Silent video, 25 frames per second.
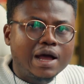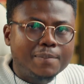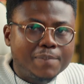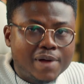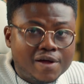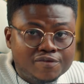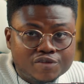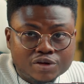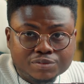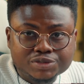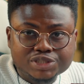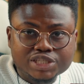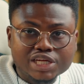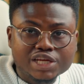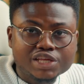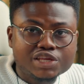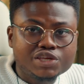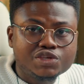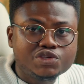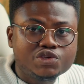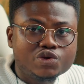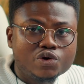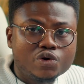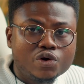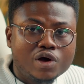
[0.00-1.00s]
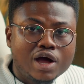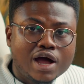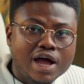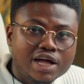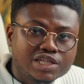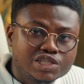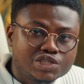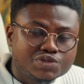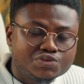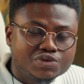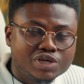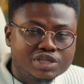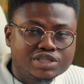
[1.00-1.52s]
apart from tracking your
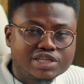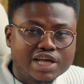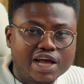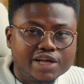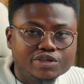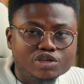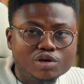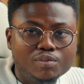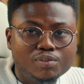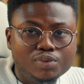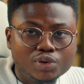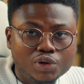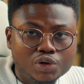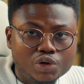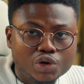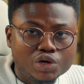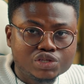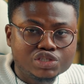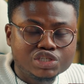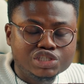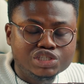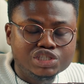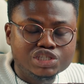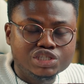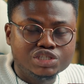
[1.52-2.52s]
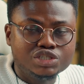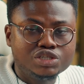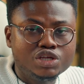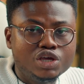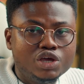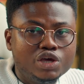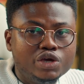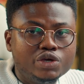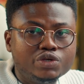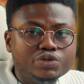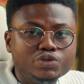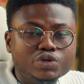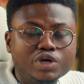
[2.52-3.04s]
heart rate and your blood oxygen,
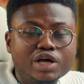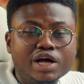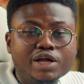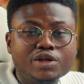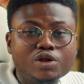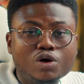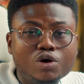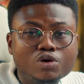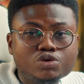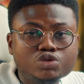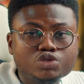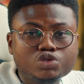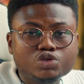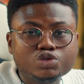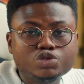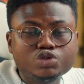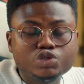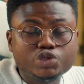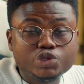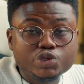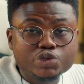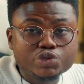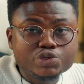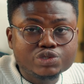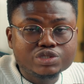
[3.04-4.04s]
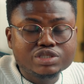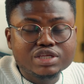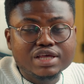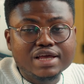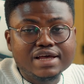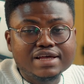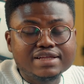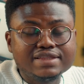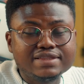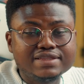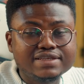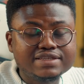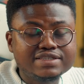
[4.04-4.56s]
you can also use
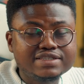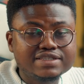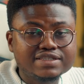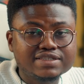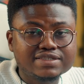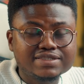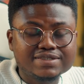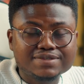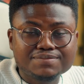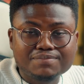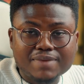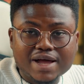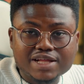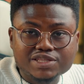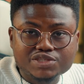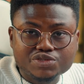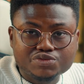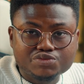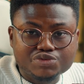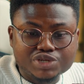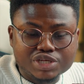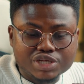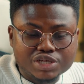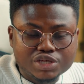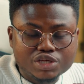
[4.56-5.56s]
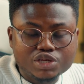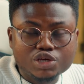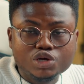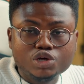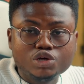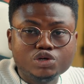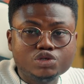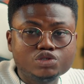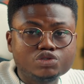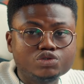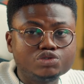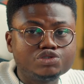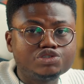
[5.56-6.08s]
this smart ring
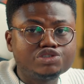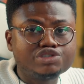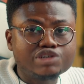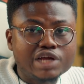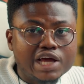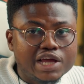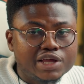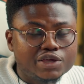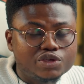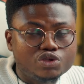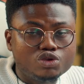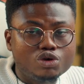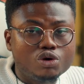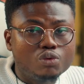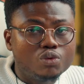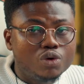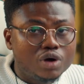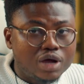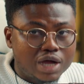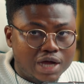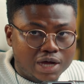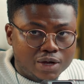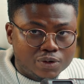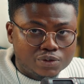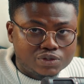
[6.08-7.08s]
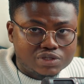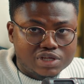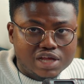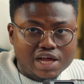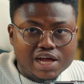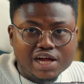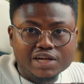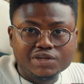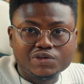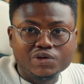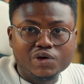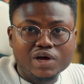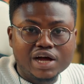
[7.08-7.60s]
to track your workout
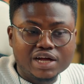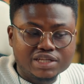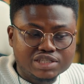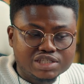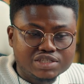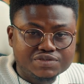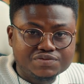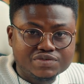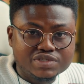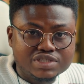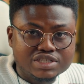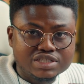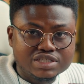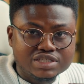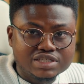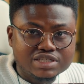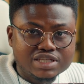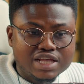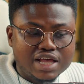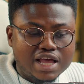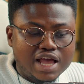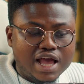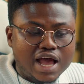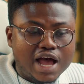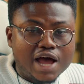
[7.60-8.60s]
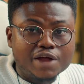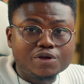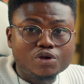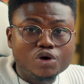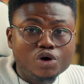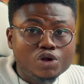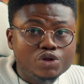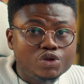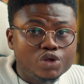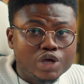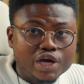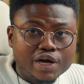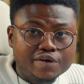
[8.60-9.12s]
and your activities. And
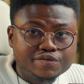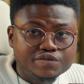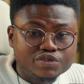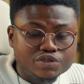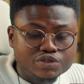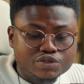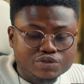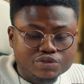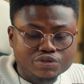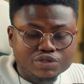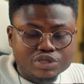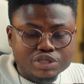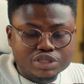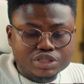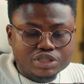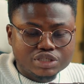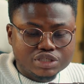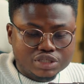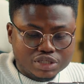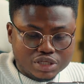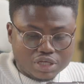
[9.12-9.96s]
all you have to do is